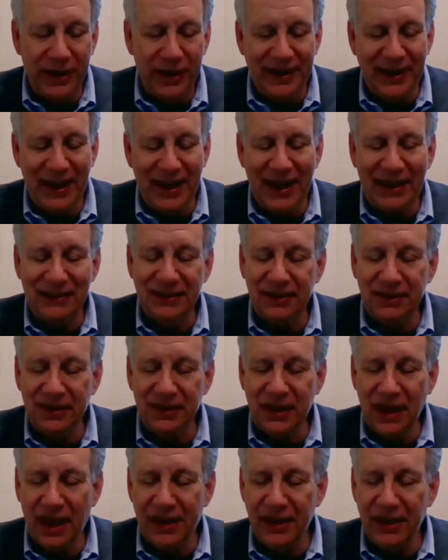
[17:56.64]
get
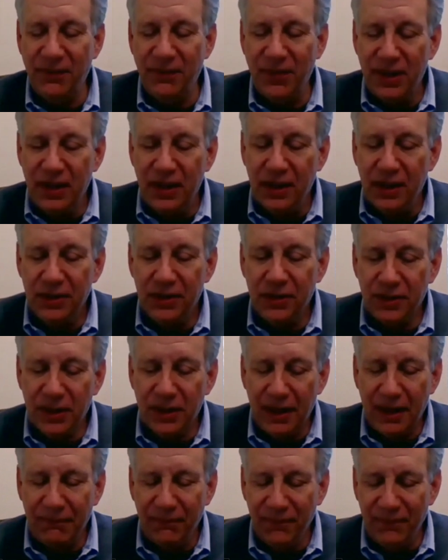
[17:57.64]
kind of
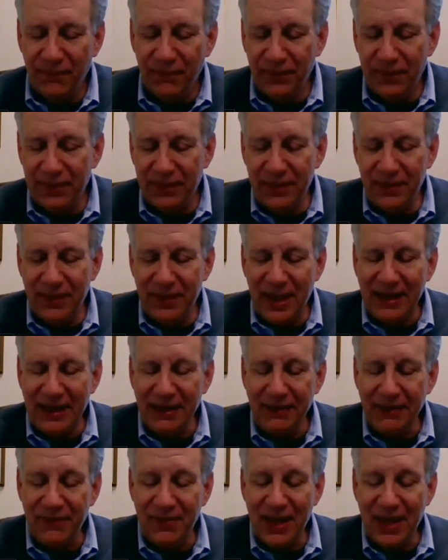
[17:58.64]

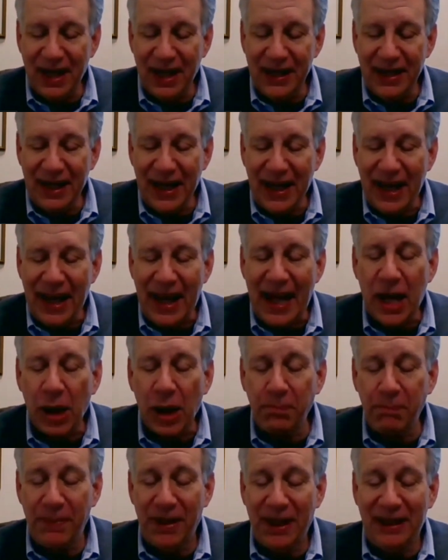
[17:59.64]
they
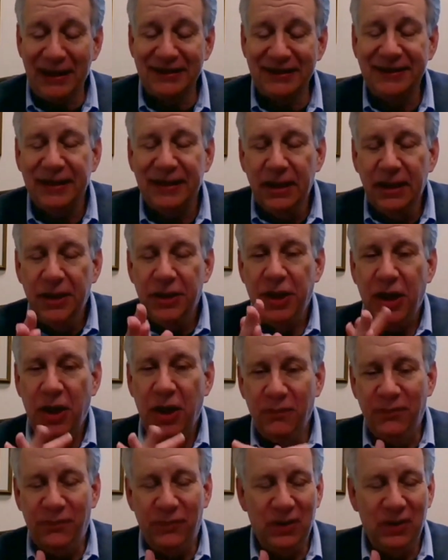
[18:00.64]
help us.
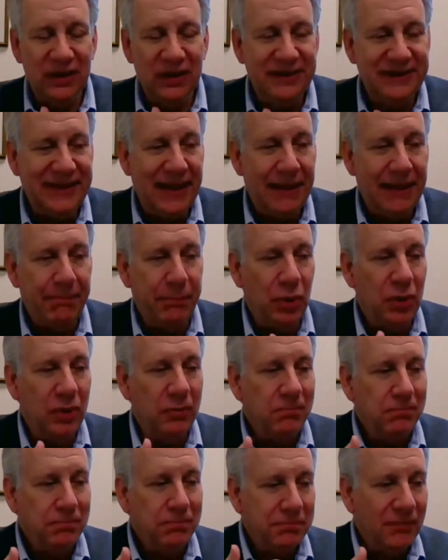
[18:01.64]
For
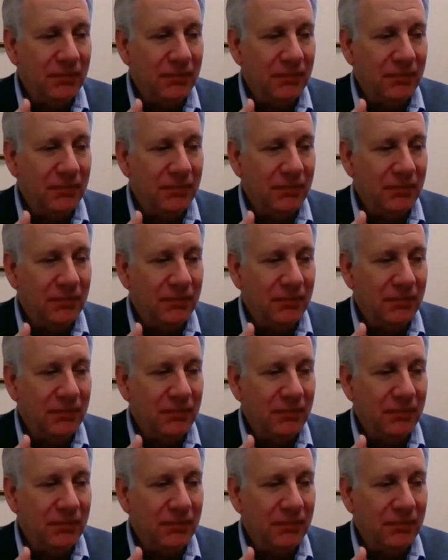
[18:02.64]
example,